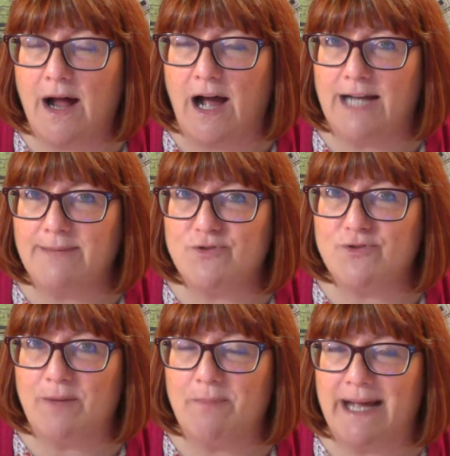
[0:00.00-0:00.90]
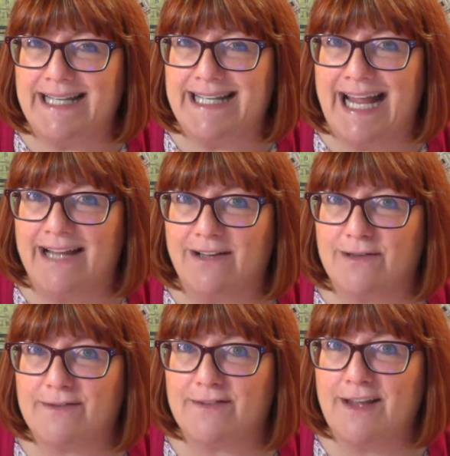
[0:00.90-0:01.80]
I'm doing my
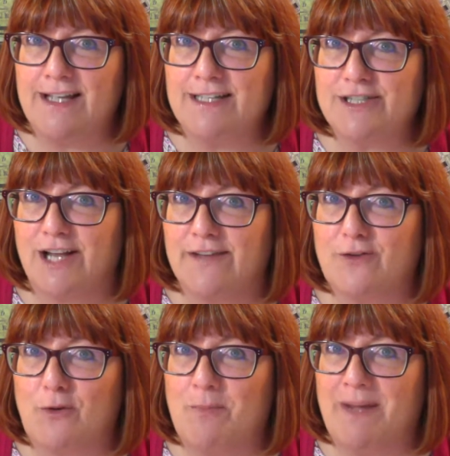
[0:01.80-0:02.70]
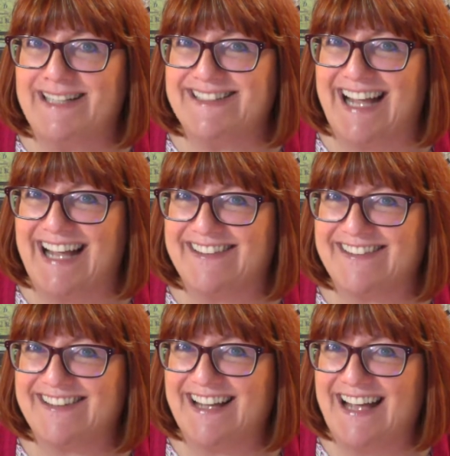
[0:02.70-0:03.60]
nails just on my
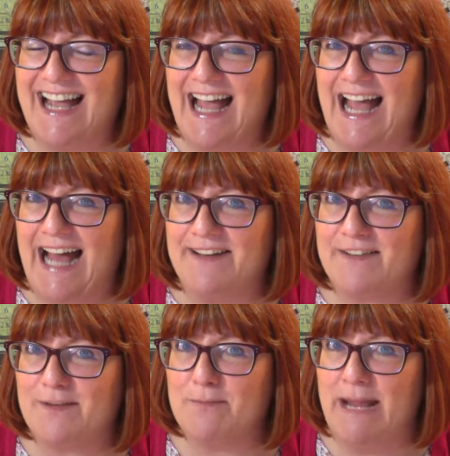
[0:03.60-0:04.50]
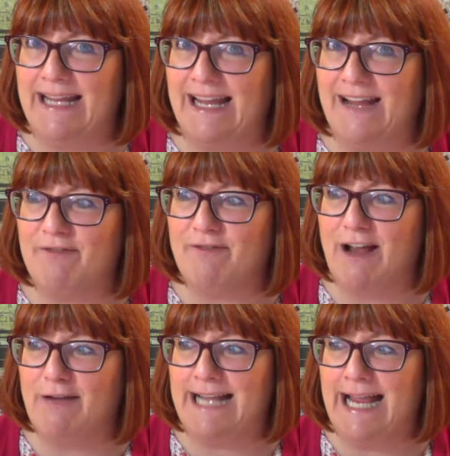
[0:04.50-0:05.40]
desk, and it's making a
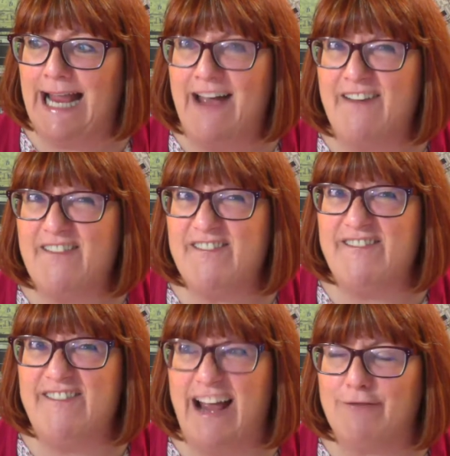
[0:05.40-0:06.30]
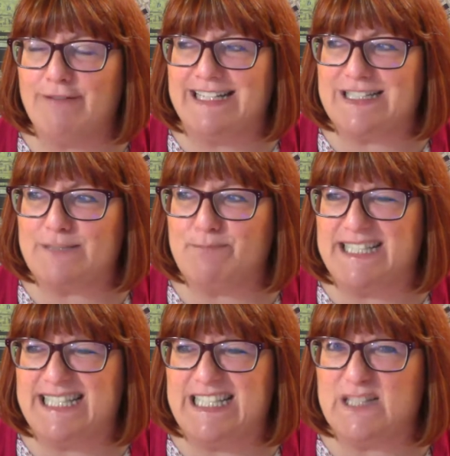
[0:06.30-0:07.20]
very, very
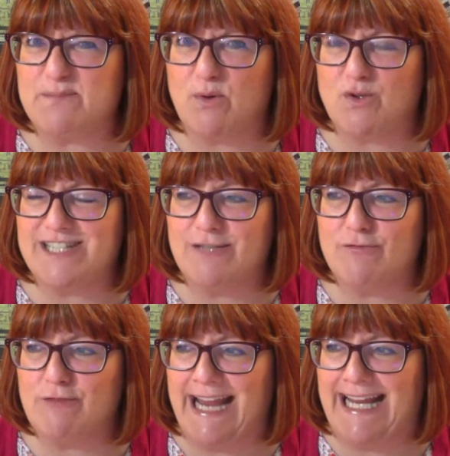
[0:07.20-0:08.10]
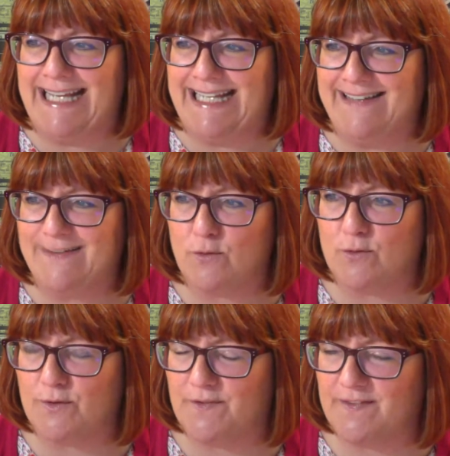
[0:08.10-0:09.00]
spitty, spotty, rainy
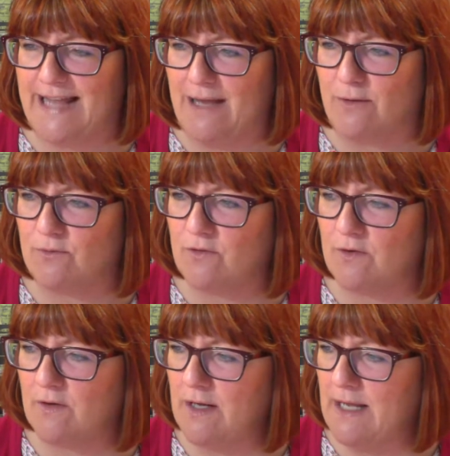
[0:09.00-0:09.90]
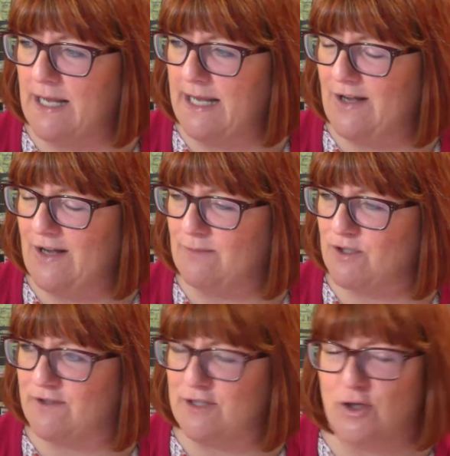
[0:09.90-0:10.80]
sort of sound. Now, I'm
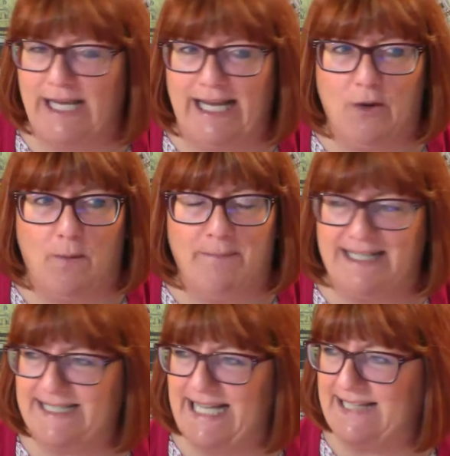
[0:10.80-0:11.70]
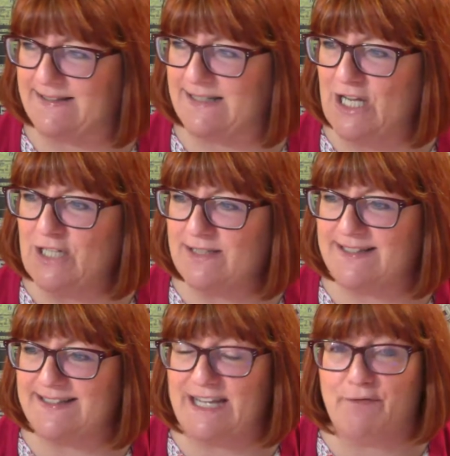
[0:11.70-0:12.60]
just looking on my desk to
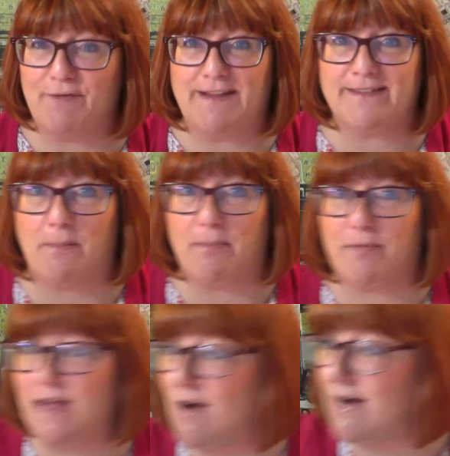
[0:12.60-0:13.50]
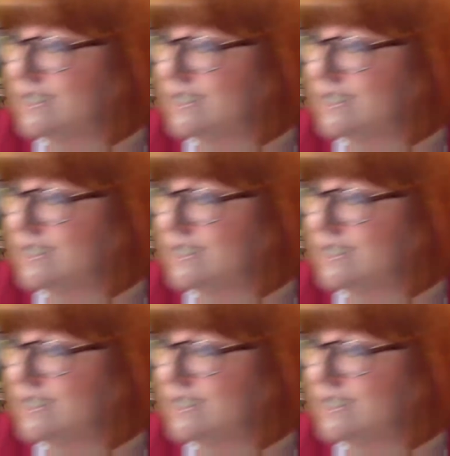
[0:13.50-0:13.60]
see if there's something I